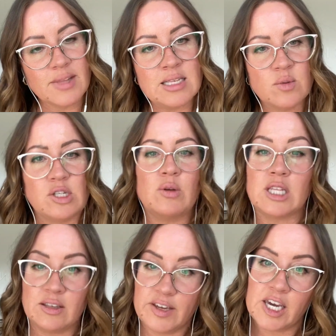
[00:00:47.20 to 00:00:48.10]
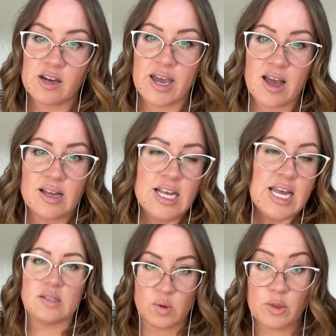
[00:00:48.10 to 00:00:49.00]
So we start with the living area.
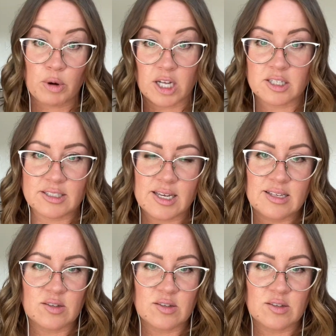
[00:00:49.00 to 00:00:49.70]
This is what the project is.